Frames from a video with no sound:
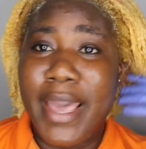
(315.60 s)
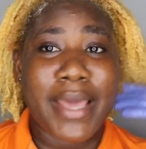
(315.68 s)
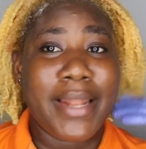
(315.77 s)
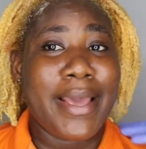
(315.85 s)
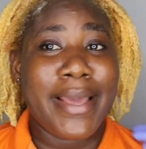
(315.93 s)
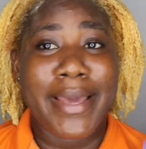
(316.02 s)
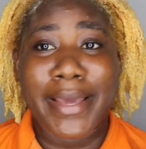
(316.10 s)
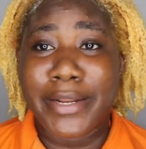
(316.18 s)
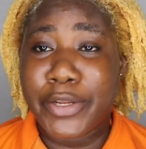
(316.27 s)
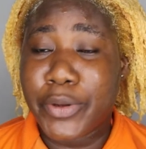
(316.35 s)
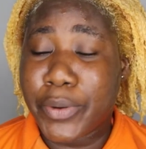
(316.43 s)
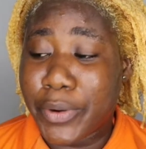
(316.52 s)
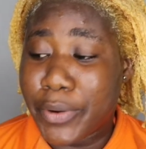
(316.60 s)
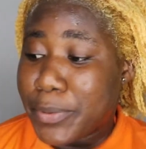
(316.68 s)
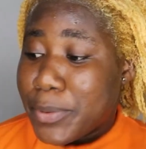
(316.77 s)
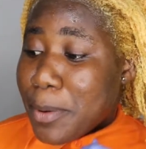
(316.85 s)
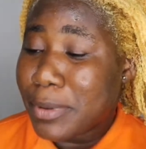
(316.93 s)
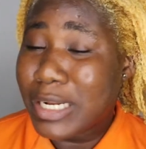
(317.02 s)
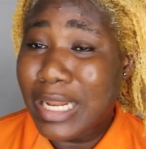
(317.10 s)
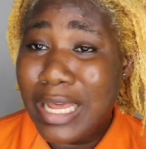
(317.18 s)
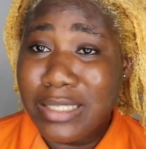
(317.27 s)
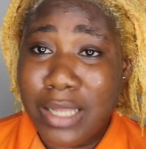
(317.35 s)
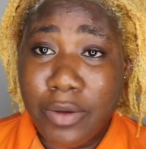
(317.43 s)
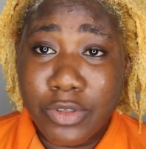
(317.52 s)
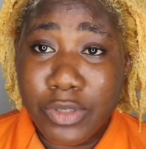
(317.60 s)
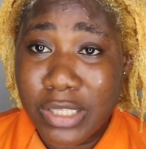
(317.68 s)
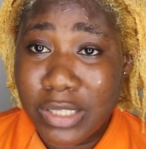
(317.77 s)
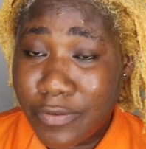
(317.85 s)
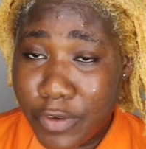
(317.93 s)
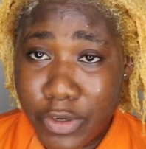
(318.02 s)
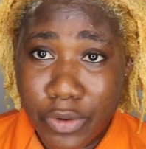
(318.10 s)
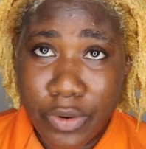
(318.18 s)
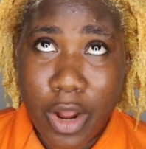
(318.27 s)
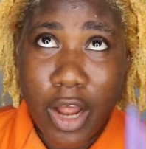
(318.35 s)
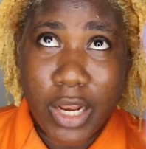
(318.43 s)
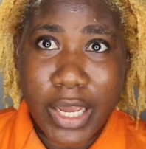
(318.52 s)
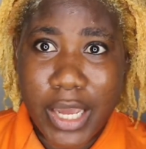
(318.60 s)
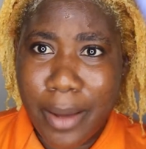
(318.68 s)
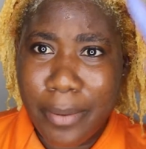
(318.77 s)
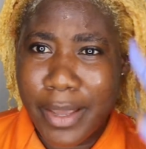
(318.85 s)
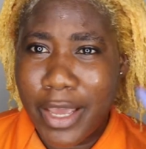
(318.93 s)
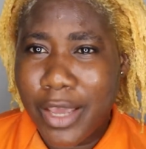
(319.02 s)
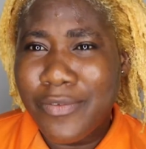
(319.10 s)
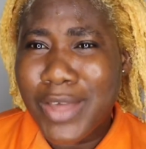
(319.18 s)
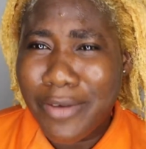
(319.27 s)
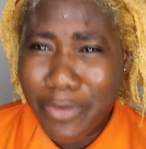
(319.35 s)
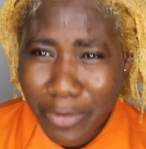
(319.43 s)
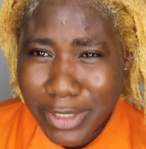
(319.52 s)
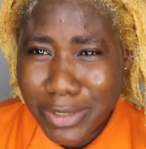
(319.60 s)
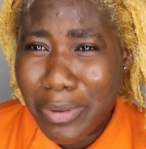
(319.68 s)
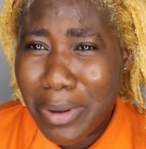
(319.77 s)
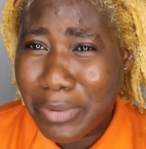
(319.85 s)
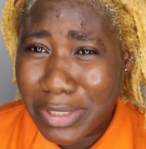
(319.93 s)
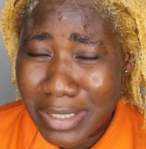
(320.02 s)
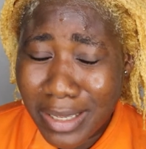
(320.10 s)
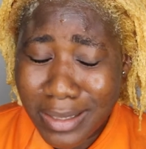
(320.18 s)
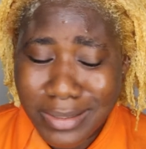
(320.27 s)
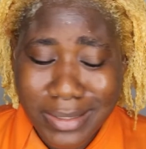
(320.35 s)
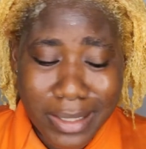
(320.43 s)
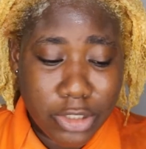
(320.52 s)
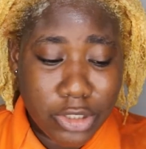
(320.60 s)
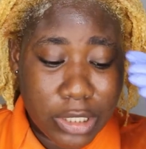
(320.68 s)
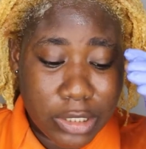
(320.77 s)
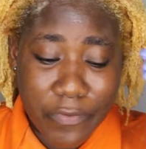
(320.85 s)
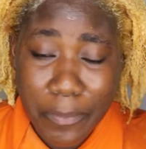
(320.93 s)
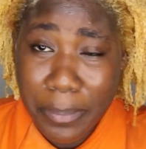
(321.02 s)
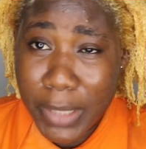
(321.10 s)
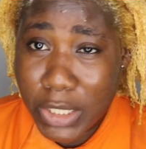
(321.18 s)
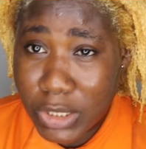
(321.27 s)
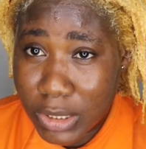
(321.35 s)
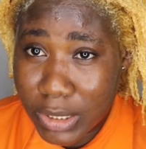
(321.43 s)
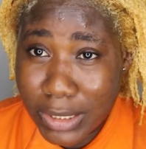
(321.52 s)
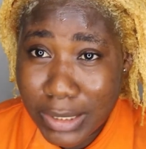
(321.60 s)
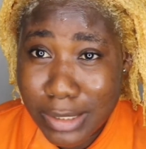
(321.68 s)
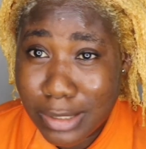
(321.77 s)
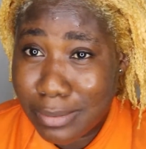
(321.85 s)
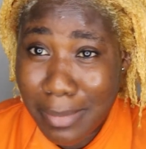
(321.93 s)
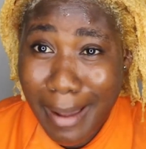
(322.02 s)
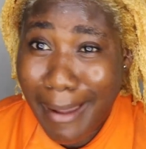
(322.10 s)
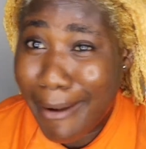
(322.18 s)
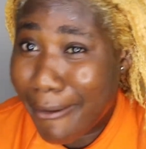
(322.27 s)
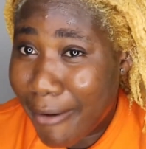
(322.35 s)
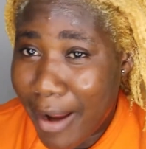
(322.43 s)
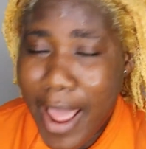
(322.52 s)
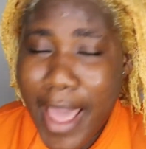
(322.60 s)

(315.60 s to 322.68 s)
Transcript: And again, you all remember the last time I was doing this video, I'll link it out here. If you haven't watched it, go watch it. See the transformation it did to my hair.